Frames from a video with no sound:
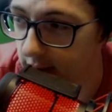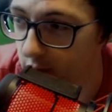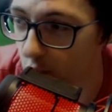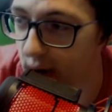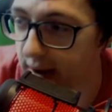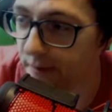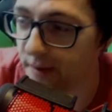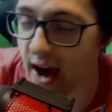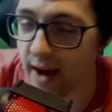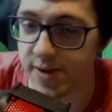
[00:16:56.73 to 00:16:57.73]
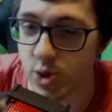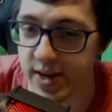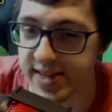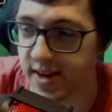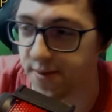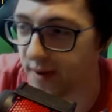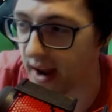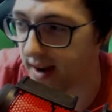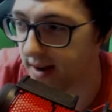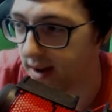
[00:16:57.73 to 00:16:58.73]
3/5 Twisted
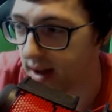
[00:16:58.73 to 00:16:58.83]
Fate